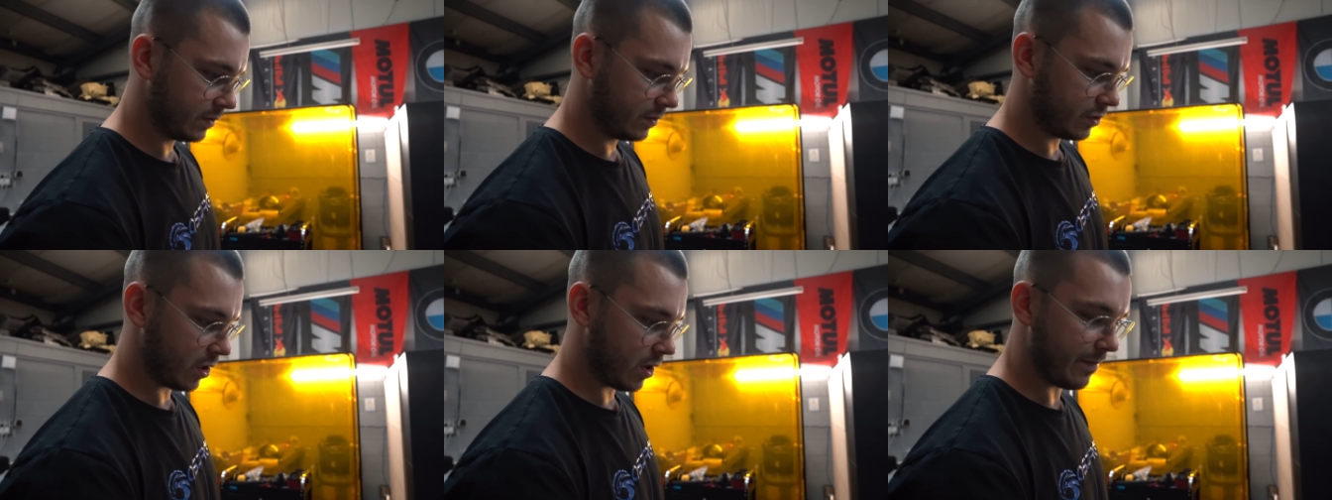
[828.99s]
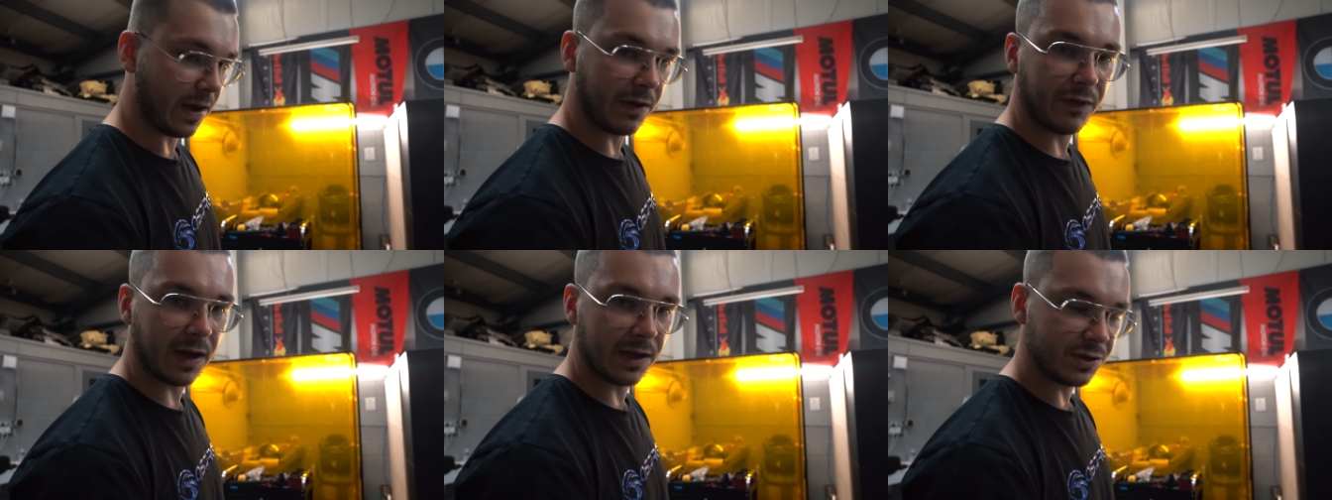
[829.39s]
try and
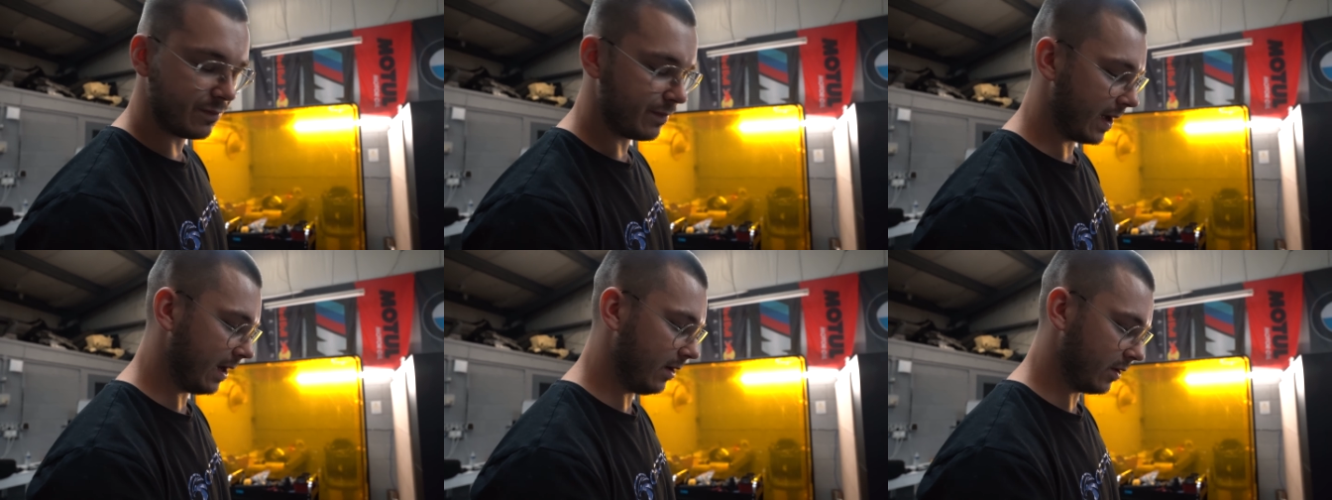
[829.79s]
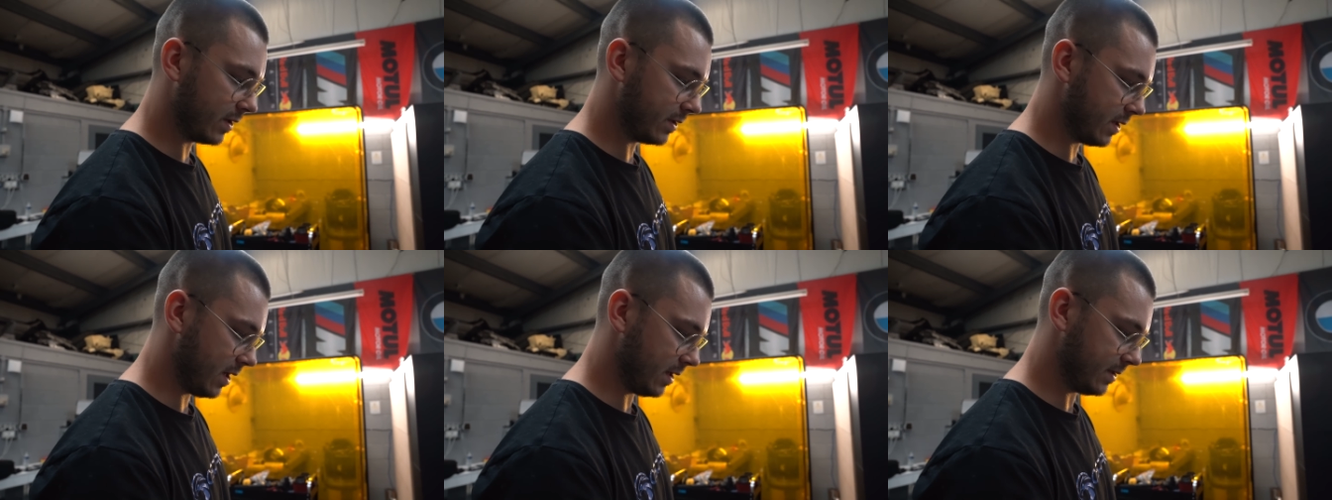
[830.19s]
make the engine bay look
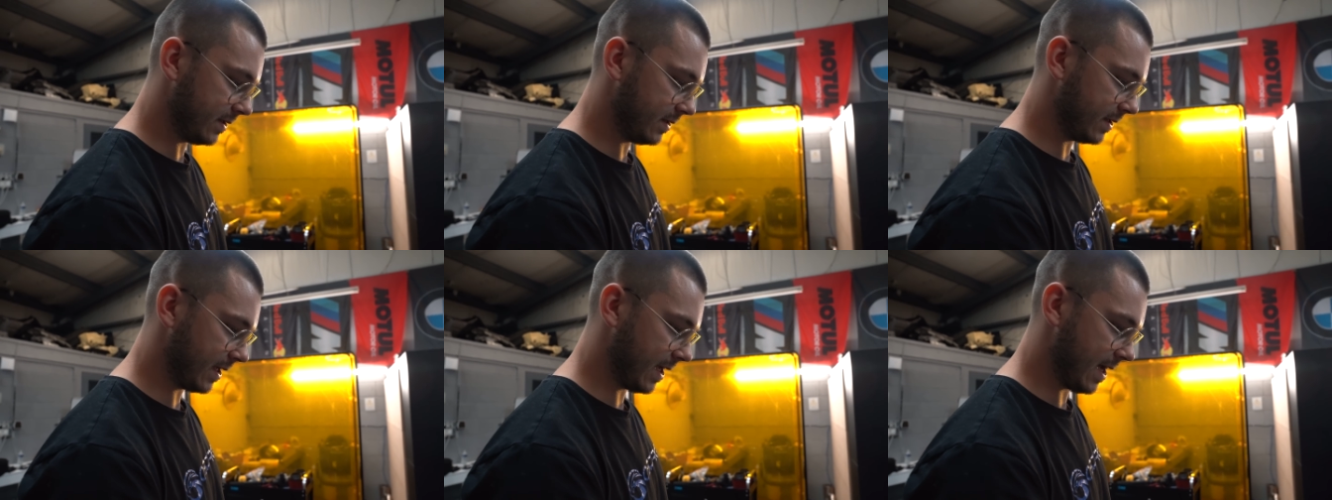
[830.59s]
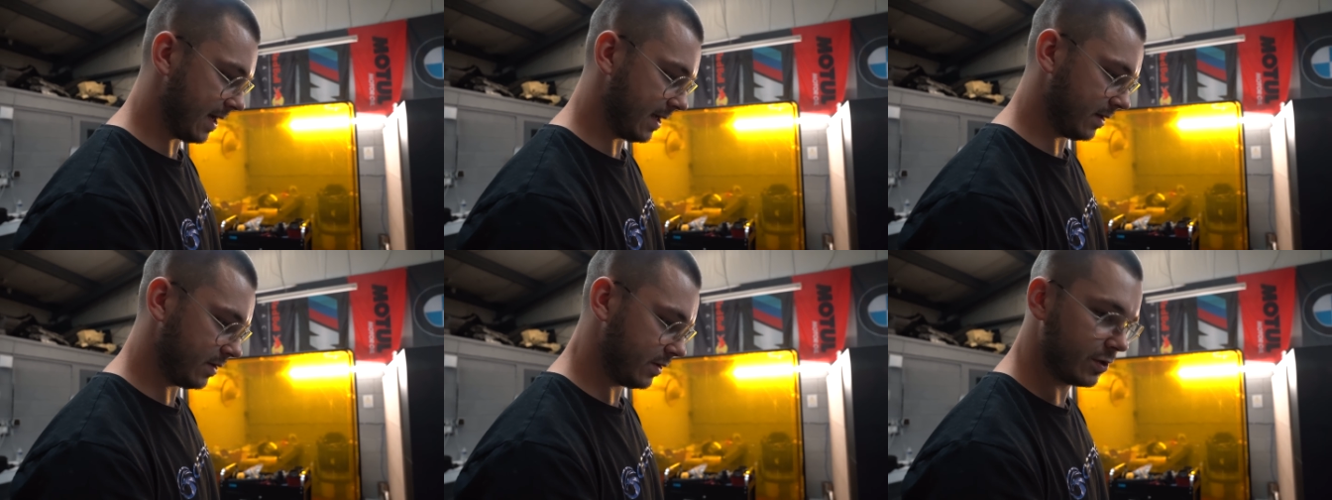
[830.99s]
as nice as it
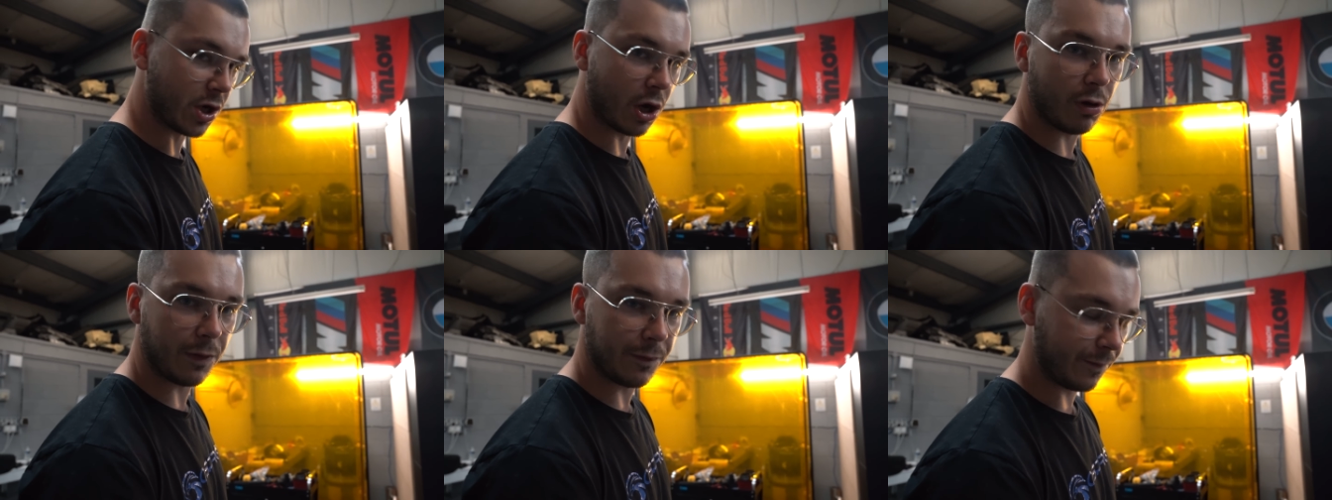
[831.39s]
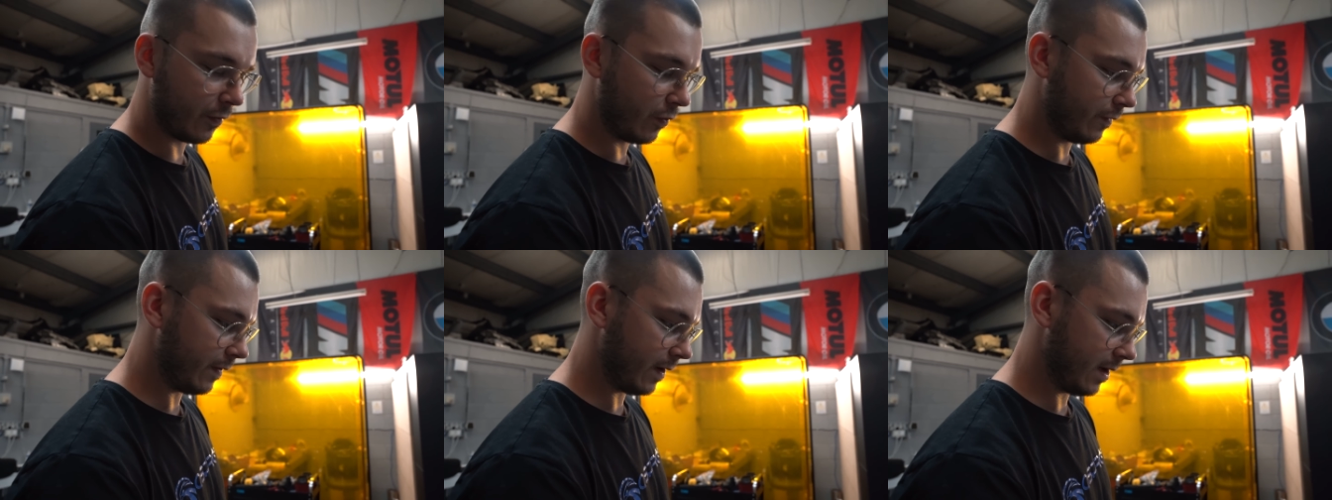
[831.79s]
can, show off
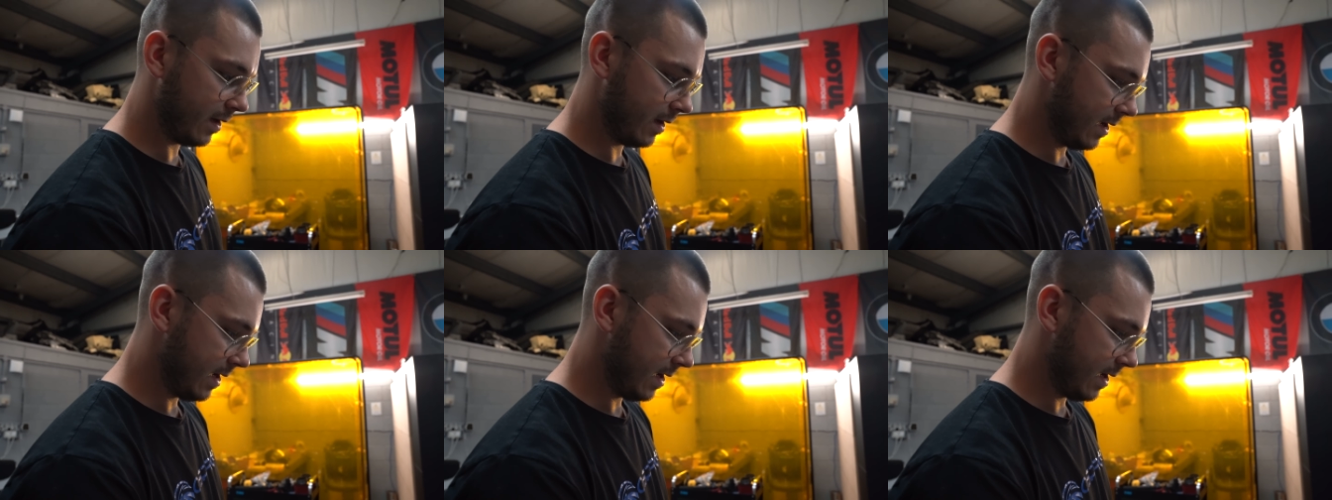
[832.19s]
all the